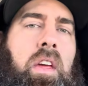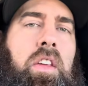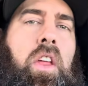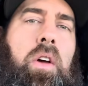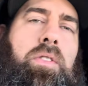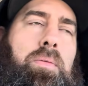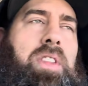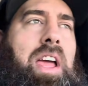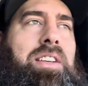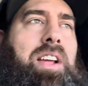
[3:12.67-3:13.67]
you know, some
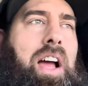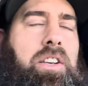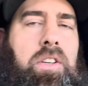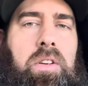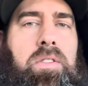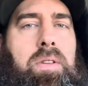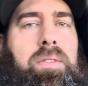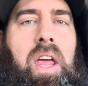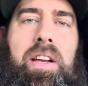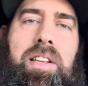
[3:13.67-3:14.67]
things I do, some
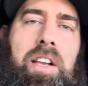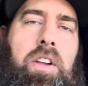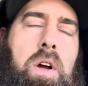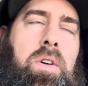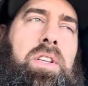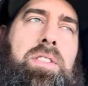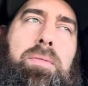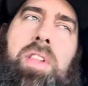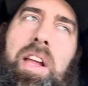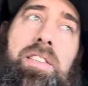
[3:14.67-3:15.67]
things I notice, some
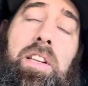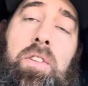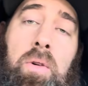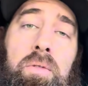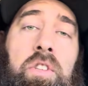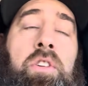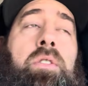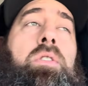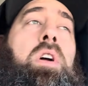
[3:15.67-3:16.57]
things I don't do,